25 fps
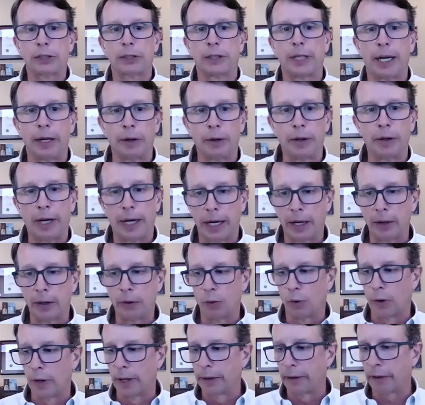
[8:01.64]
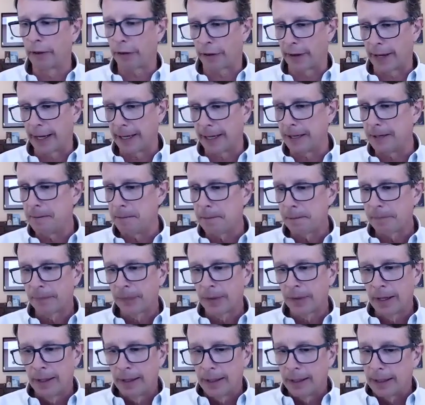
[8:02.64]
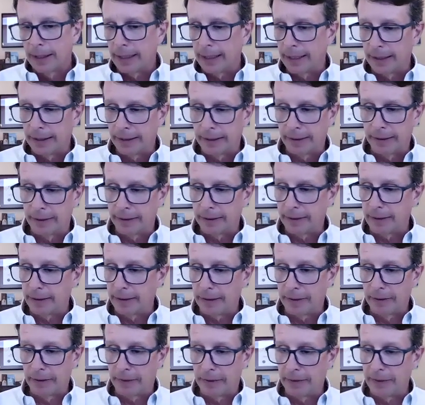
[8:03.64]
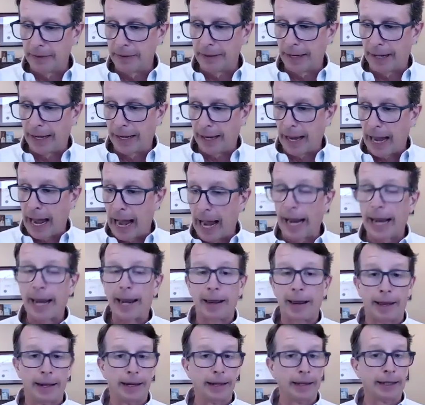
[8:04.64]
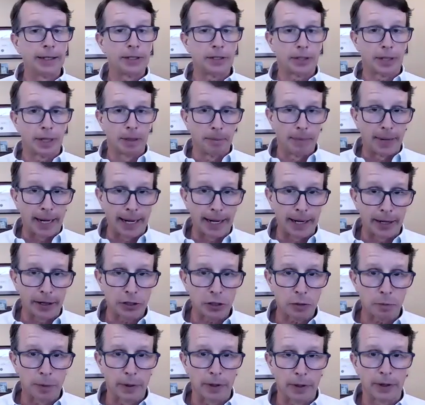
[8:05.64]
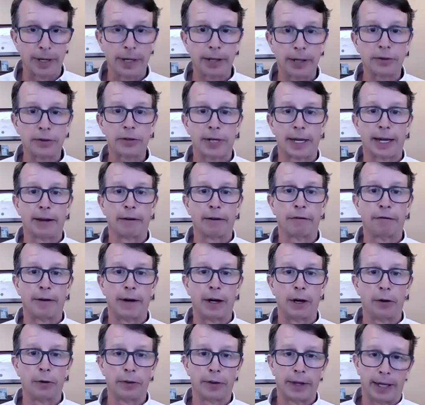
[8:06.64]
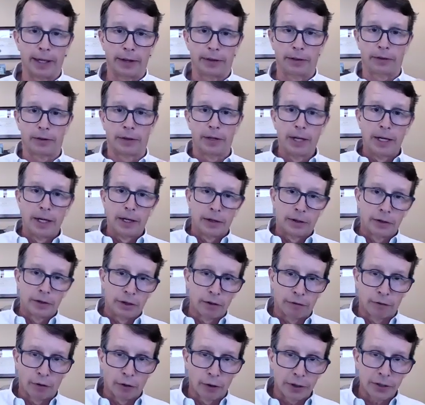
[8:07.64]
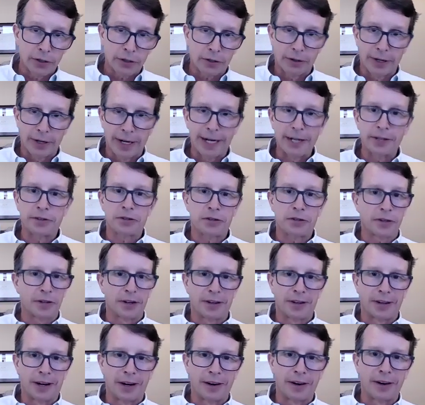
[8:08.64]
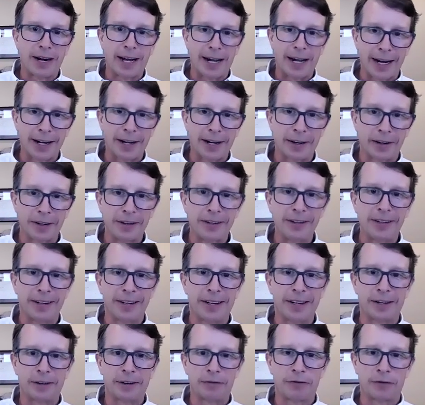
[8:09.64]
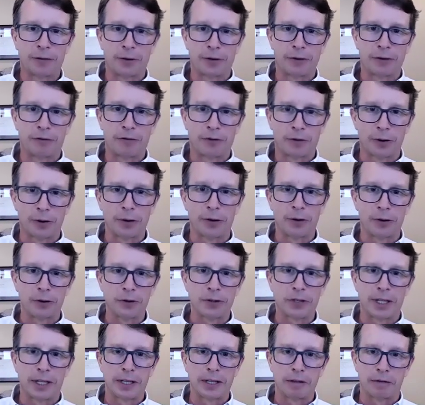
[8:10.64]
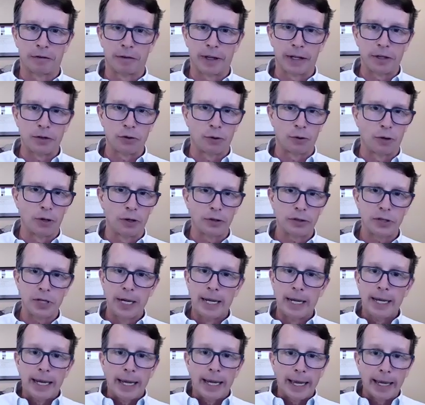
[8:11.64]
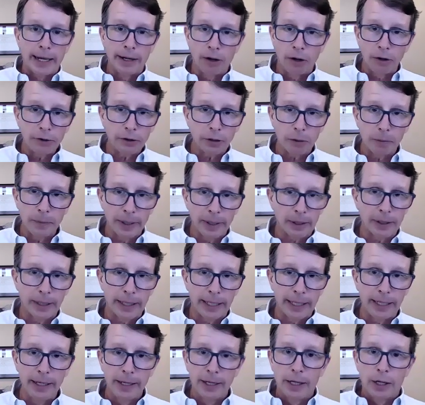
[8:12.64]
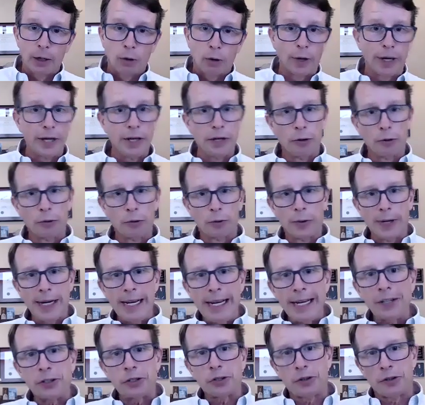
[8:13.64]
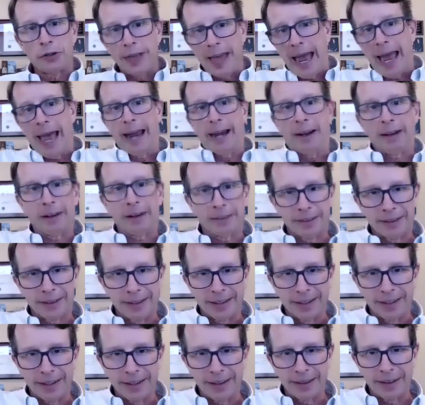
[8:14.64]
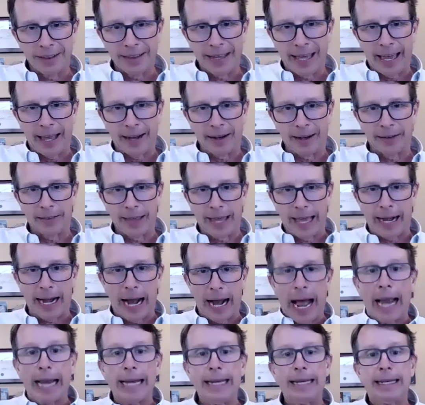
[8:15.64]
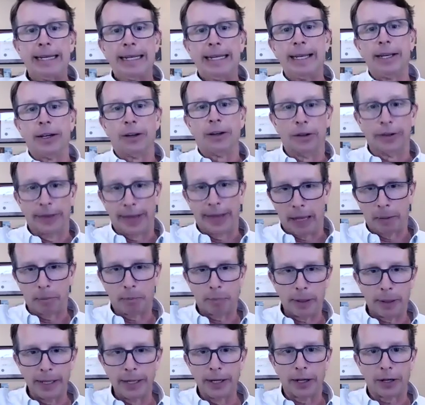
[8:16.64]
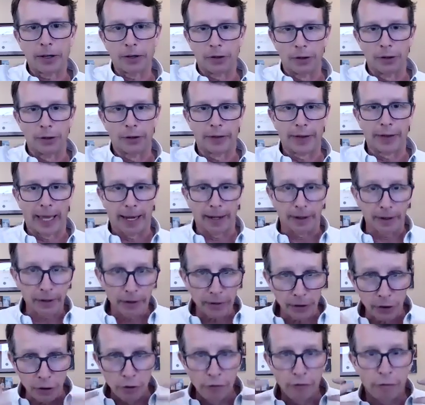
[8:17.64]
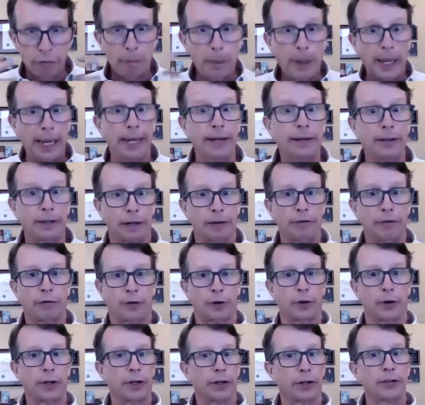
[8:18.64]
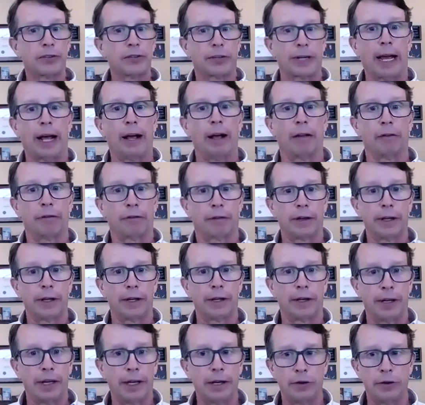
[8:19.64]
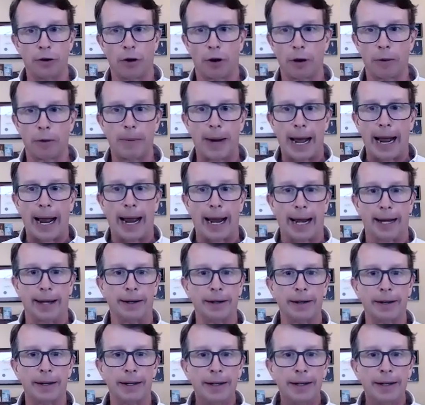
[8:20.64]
on one thing. At least in my experience, I have found that divorce rates are higher for those individuals. And ultimately, when you reach that ideal, that pinnacle that you've painted for yourself in your mind,